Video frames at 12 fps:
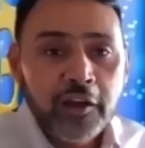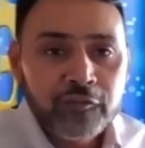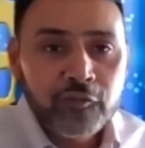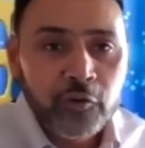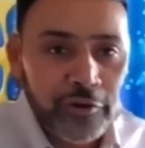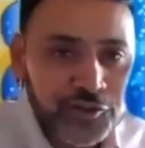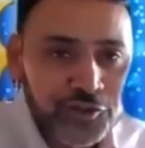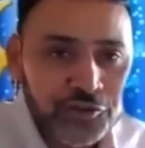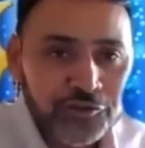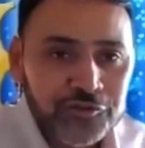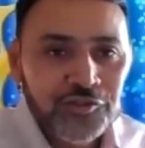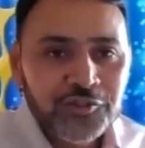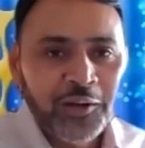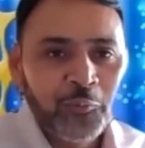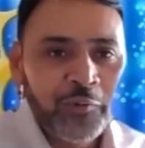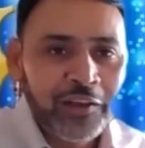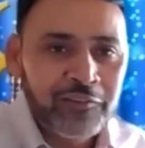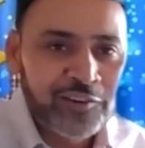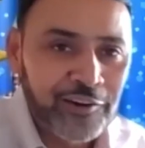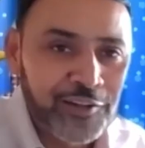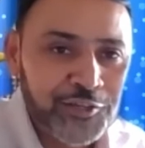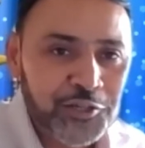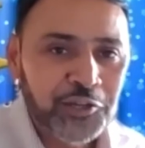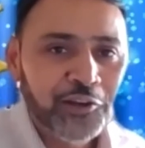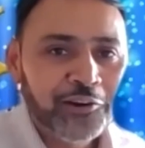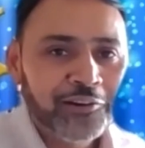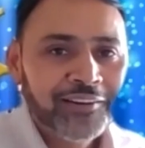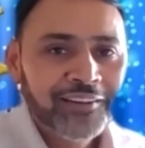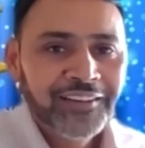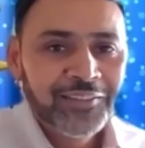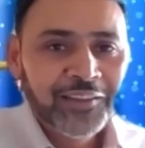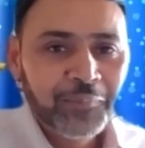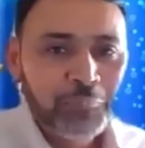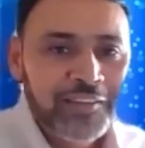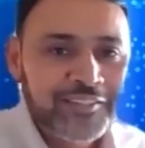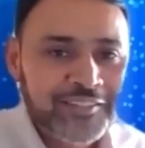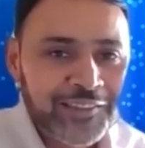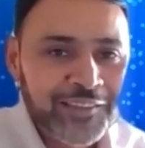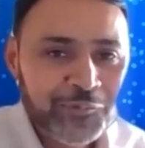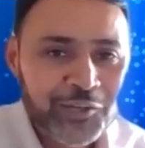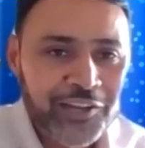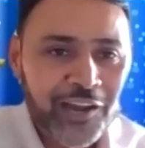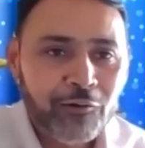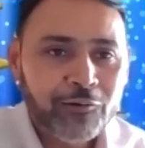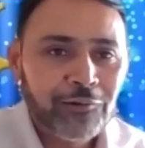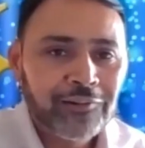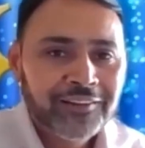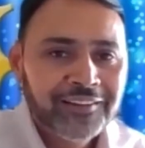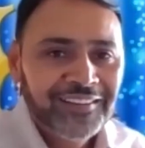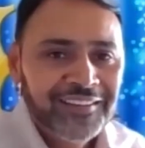have questions, we have a tradition here, then please send them to Carol,